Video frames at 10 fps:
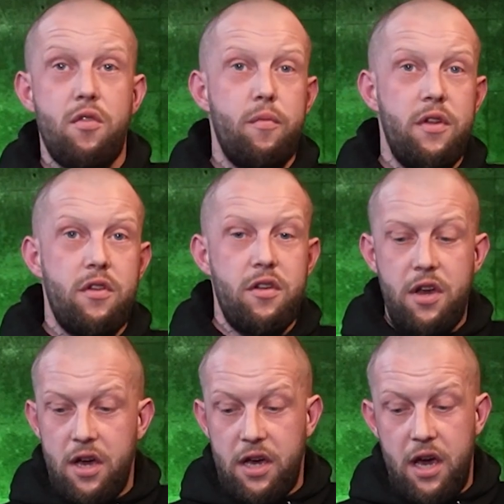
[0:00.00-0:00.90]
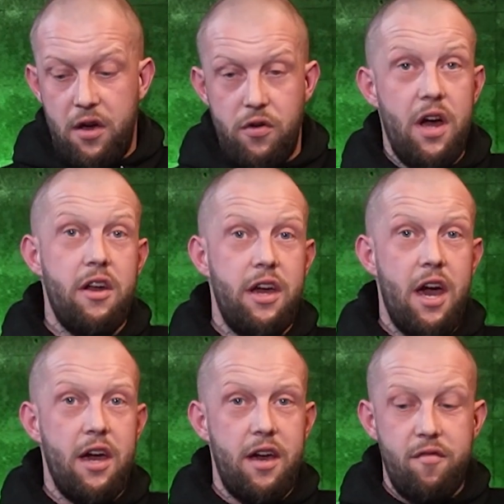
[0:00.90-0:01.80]
not been done yet, getting that
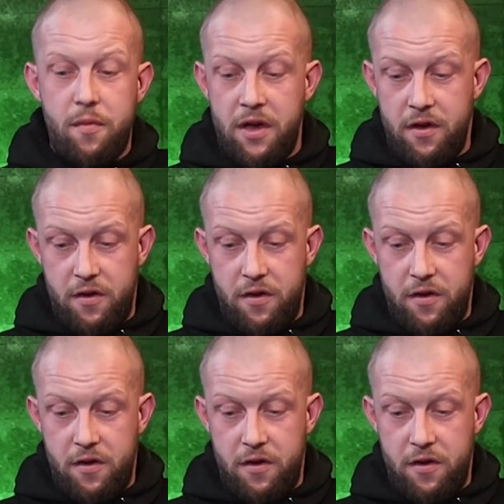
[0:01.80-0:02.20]
regatta giveaway.